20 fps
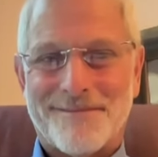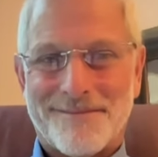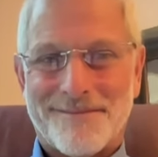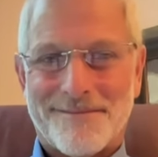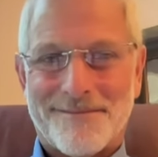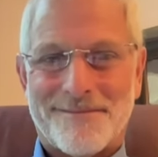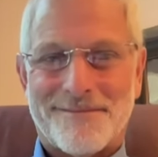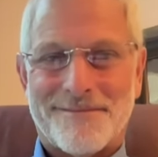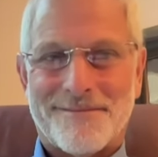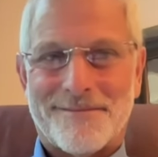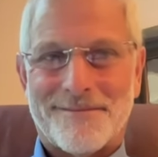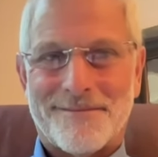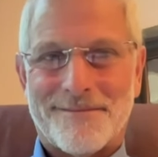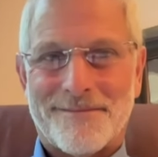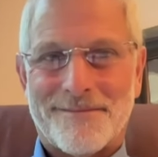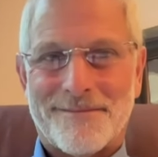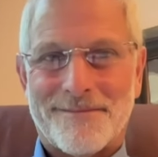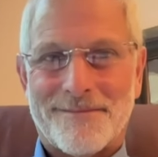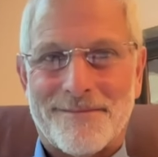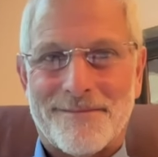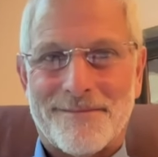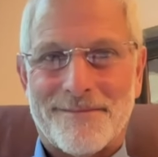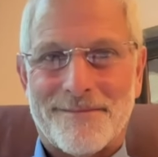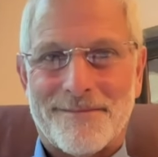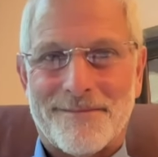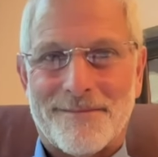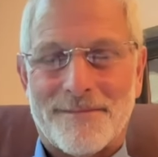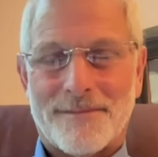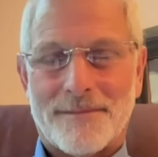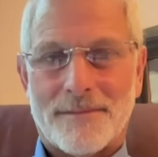
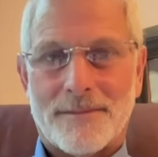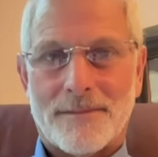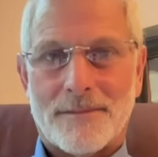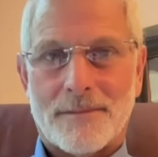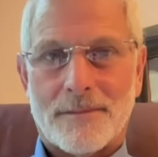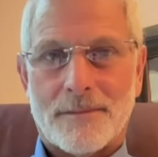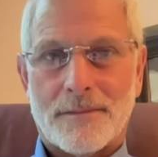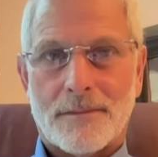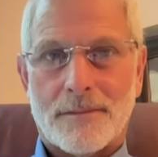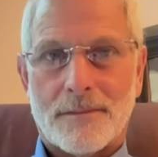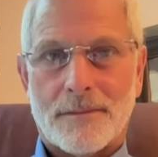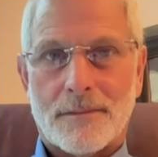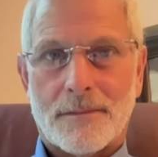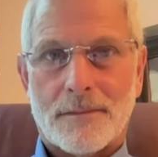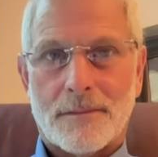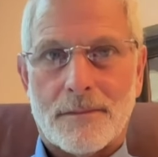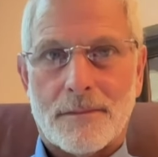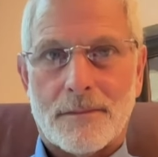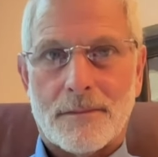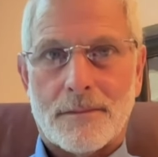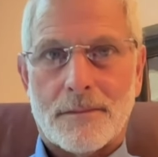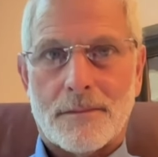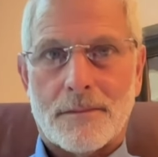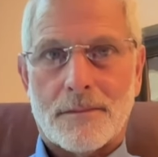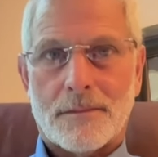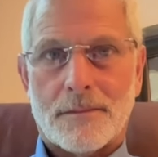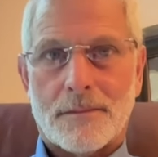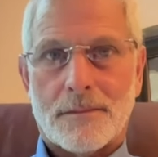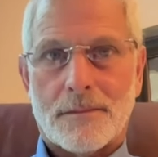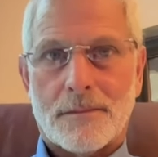
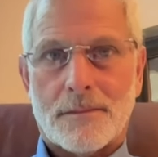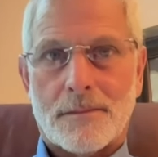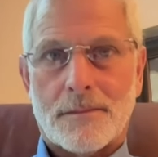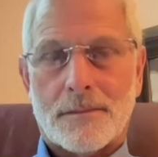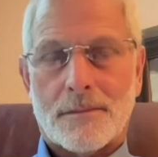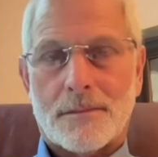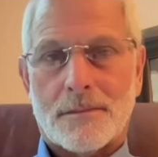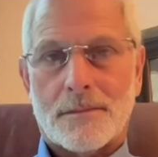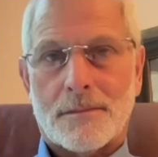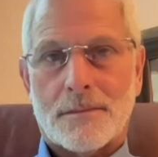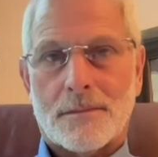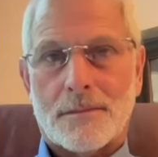(silent)